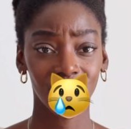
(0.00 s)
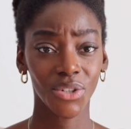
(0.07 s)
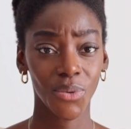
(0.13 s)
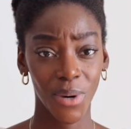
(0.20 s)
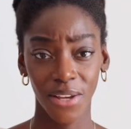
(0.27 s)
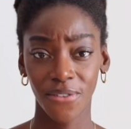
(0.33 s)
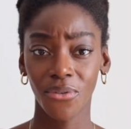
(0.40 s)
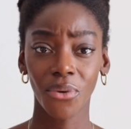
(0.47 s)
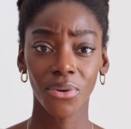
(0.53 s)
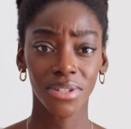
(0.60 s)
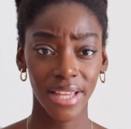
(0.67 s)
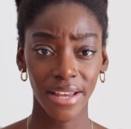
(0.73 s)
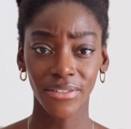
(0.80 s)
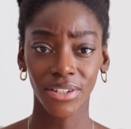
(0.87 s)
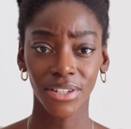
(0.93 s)

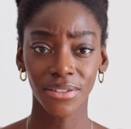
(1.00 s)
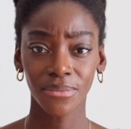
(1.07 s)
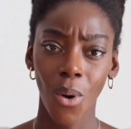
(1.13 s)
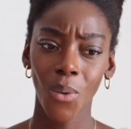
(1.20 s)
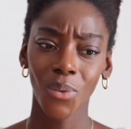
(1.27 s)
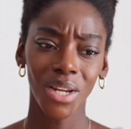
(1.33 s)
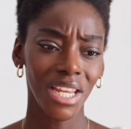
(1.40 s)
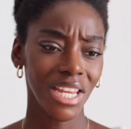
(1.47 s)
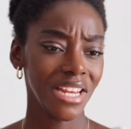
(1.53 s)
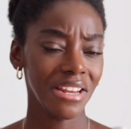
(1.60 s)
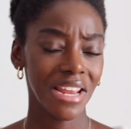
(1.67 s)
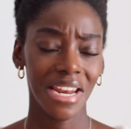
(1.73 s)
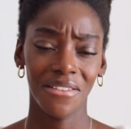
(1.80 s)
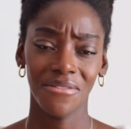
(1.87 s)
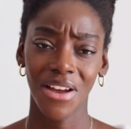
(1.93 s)
24/7, won't eat
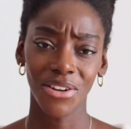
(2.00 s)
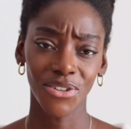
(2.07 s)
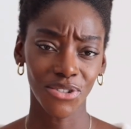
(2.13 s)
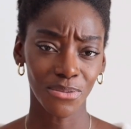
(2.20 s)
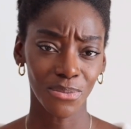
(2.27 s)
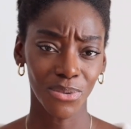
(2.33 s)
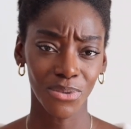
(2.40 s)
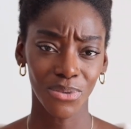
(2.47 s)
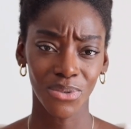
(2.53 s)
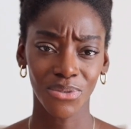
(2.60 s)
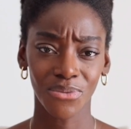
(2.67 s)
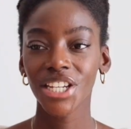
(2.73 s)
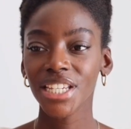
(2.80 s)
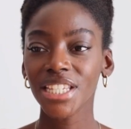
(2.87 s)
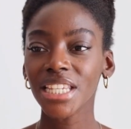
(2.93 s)
any vegetables,
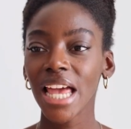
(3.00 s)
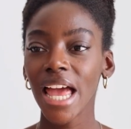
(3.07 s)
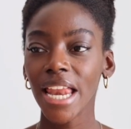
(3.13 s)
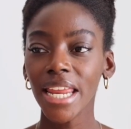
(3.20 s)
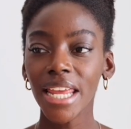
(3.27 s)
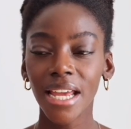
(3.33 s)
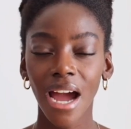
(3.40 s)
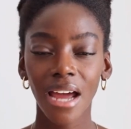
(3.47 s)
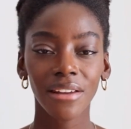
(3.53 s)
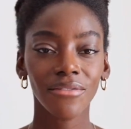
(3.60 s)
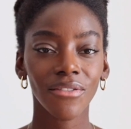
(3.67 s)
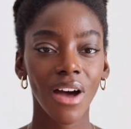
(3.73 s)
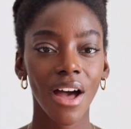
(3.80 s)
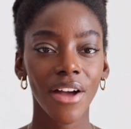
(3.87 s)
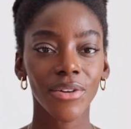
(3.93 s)
just any kind
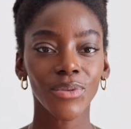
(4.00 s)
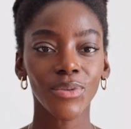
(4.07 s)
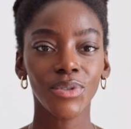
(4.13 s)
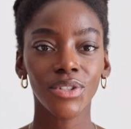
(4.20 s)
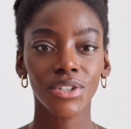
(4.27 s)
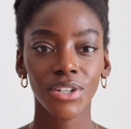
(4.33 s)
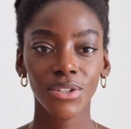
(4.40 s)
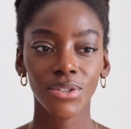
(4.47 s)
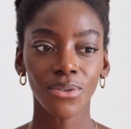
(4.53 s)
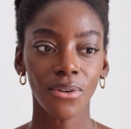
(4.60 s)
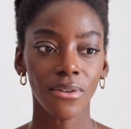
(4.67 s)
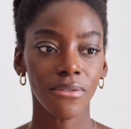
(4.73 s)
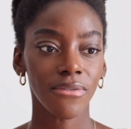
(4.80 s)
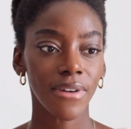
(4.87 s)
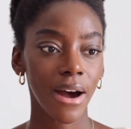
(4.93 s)
of guy who does
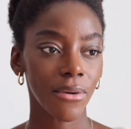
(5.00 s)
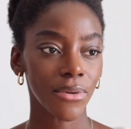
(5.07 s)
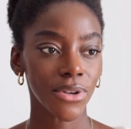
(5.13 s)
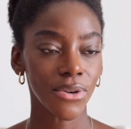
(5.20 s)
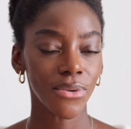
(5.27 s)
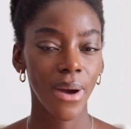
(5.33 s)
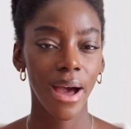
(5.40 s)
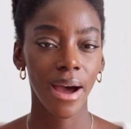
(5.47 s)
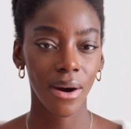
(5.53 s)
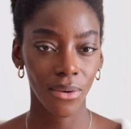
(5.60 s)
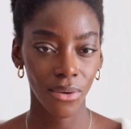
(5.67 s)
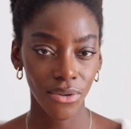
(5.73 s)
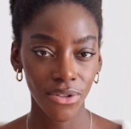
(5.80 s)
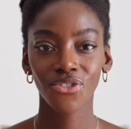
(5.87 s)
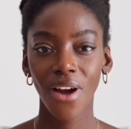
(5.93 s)
not value
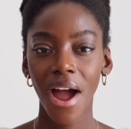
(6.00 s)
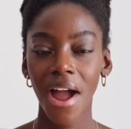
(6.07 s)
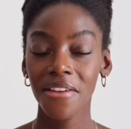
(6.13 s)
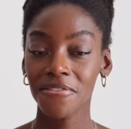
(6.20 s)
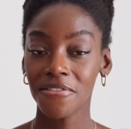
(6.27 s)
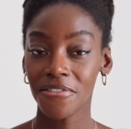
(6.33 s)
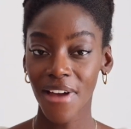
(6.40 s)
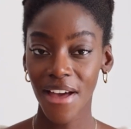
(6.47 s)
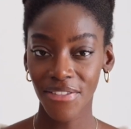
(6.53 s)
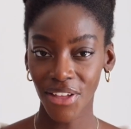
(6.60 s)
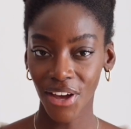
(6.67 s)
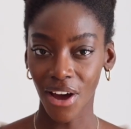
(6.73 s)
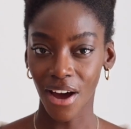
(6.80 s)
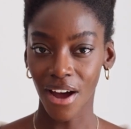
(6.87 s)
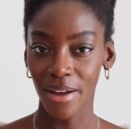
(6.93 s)
health, try and vet
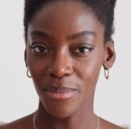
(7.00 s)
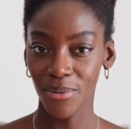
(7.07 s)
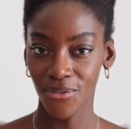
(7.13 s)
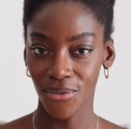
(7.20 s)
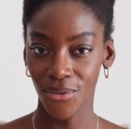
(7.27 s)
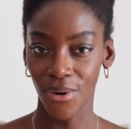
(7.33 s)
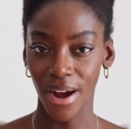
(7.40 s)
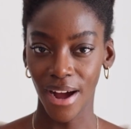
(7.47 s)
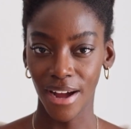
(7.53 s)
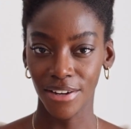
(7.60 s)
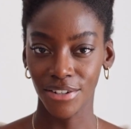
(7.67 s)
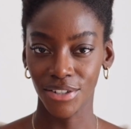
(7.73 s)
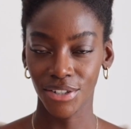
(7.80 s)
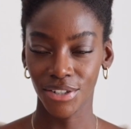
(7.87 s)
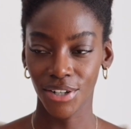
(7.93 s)
the guy
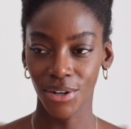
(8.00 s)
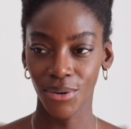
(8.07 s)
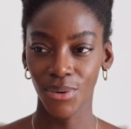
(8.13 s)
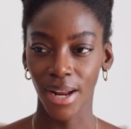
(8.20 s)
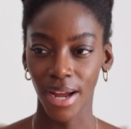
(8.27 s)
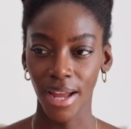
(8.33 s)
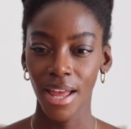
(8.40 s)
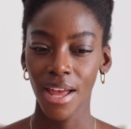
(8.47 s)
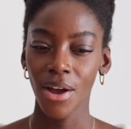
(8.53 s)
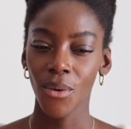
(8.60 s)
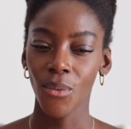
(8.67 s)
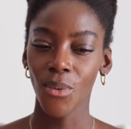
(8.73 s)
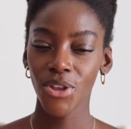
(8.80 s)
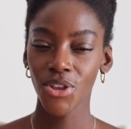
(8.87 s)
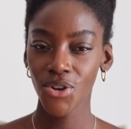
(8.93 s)
beforehand, like
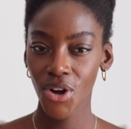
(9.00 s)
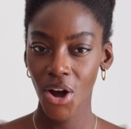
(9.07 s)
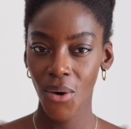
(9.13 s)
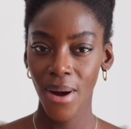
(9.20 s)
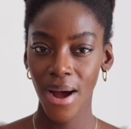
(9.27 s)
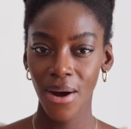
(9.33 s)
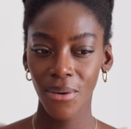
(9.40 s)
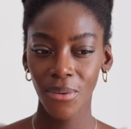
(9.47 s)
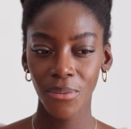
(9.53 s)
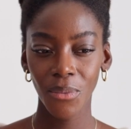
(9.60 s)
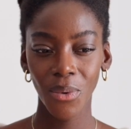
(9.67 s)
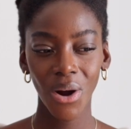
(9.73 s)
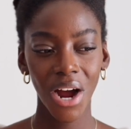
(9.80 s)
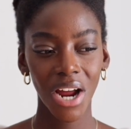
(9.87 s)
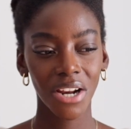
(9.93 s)
when you go out,
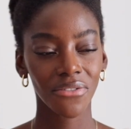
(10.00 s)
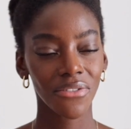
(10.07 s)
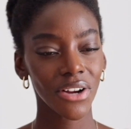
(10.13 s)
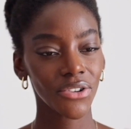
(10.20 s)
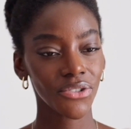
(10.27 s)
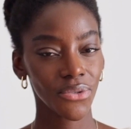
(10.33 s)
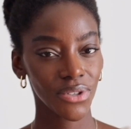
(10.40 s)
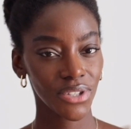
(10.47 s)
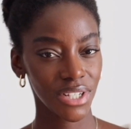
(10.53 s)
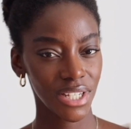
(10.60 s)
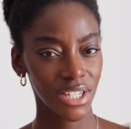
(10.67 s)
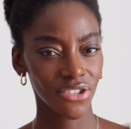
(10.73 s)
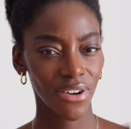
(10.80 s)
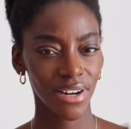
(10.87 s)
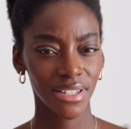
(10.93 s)
what kind of restaurants is
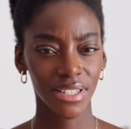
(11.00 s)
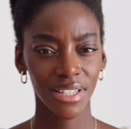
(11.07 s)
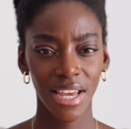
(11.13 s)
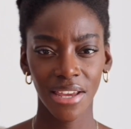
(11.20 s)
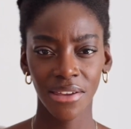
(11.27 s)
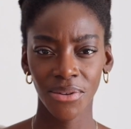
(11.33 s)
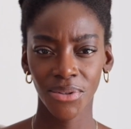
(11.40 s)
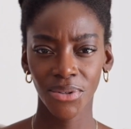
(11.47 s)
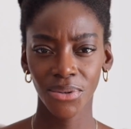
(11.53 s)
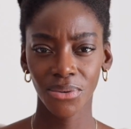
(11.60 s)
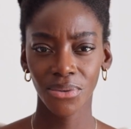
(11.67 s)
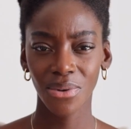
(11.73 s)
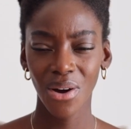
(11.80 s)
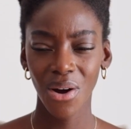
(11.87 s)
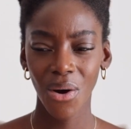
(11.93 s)
he trying to take you
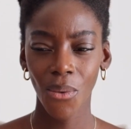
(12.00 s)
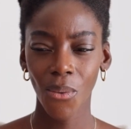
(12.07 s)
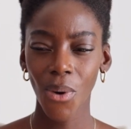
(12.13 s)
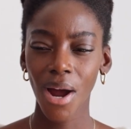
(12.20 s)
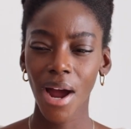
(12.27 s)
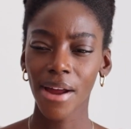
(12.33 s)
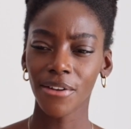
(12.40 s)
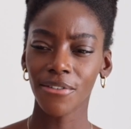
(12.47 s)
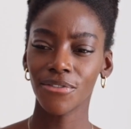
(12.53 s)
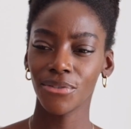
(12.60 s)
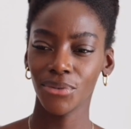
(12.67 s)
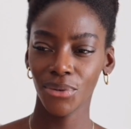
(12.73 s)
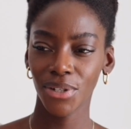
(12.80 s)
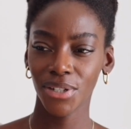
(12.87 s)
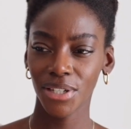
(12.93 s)
to, what kind of
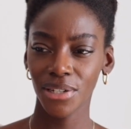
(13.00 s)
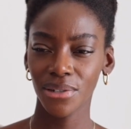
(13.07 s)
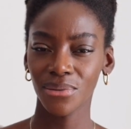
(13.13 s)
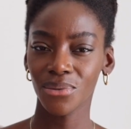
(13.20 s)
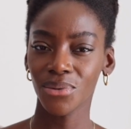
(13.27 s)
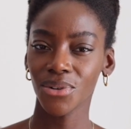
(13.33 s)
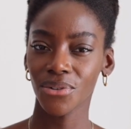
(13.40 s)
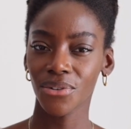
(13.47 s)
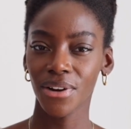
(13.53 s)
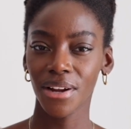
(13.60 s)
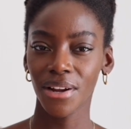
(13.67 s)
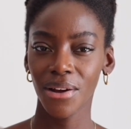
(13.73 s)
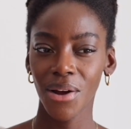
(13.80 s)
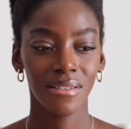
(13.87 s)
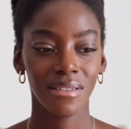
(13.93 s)
food is he
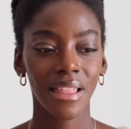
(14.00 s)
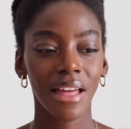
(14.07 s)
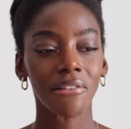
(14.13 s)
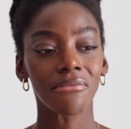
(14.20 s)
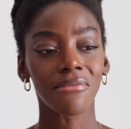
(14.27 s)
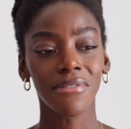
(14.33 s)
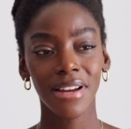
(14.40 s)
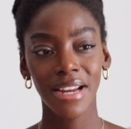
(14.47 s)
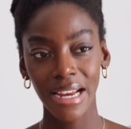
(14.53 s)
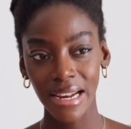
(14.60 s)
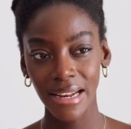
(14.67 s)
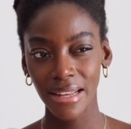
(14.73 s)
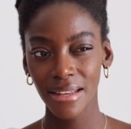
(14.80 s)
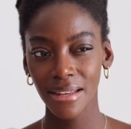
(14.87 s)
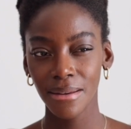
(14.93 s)
ordering, like
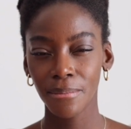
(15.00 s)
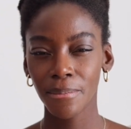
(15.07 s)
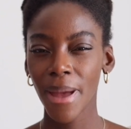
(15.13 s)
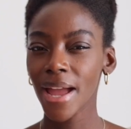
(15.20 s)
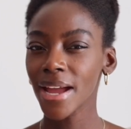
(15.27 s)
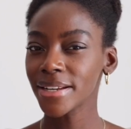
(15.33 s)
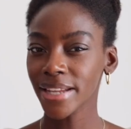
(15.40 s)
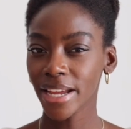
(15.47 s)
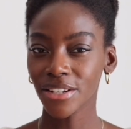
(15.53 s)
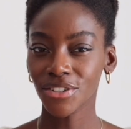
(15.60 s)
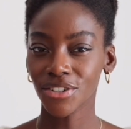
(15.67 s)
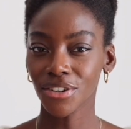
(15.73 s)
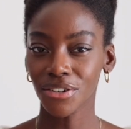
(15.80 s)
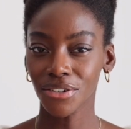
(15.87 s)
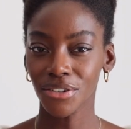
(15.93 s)
really pay
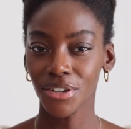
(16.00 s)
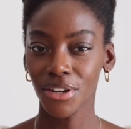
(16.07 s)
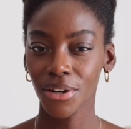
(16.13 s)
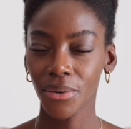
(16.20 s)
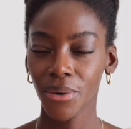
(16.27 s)
attention.